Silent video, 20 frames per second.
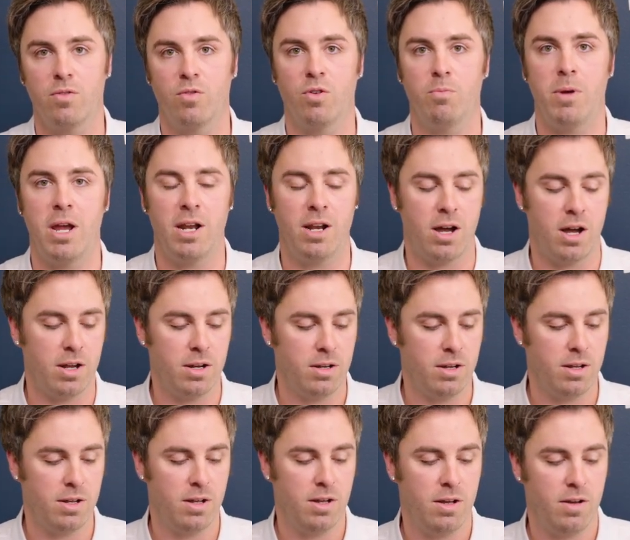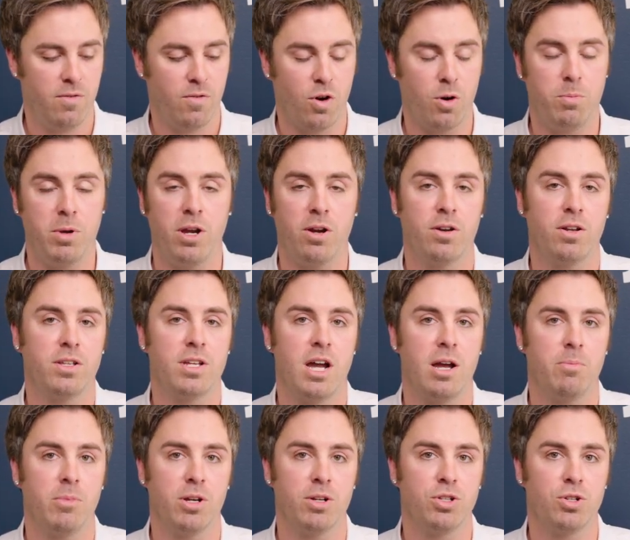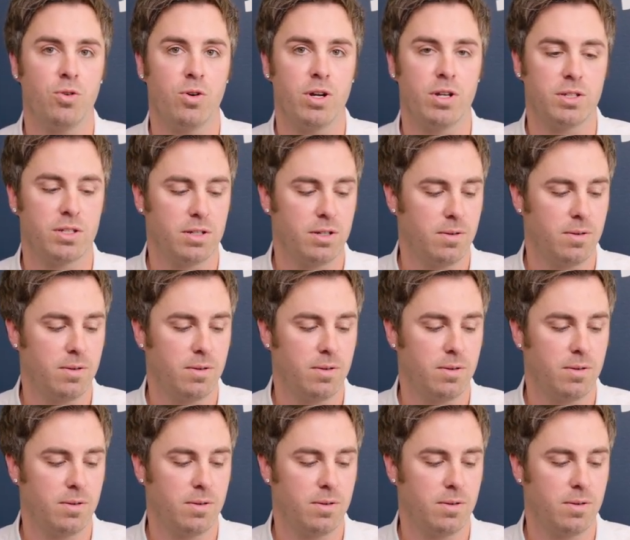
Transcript: remain on, for a period of time of your choice.